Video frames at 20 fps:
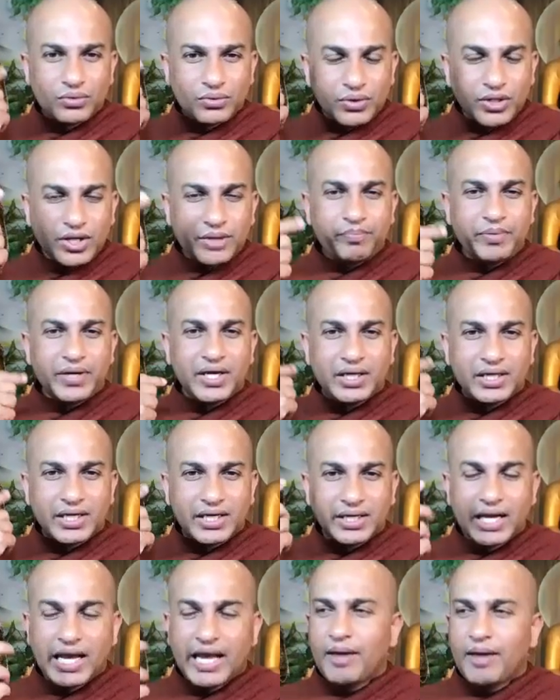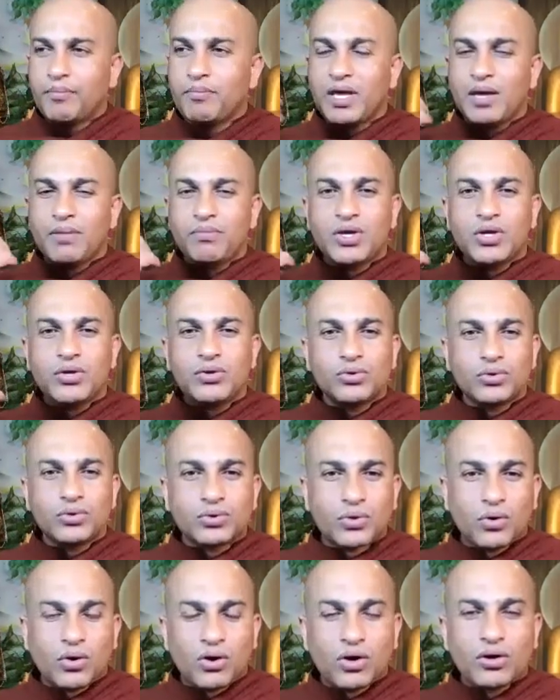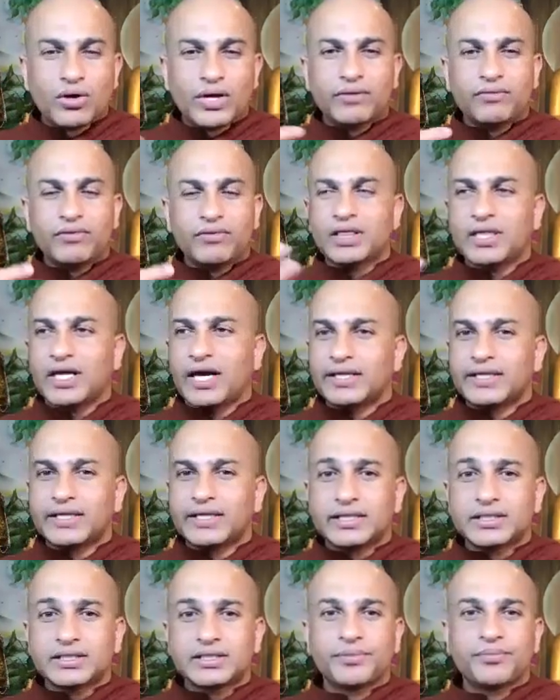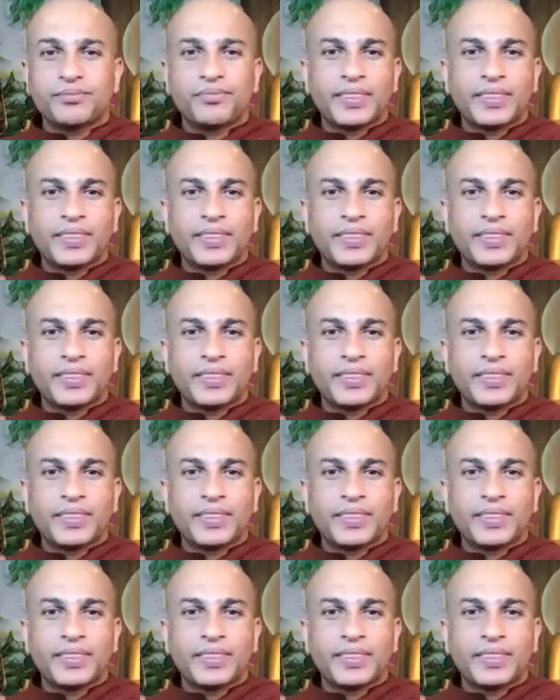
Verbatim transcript: repeat it maybe you talk with others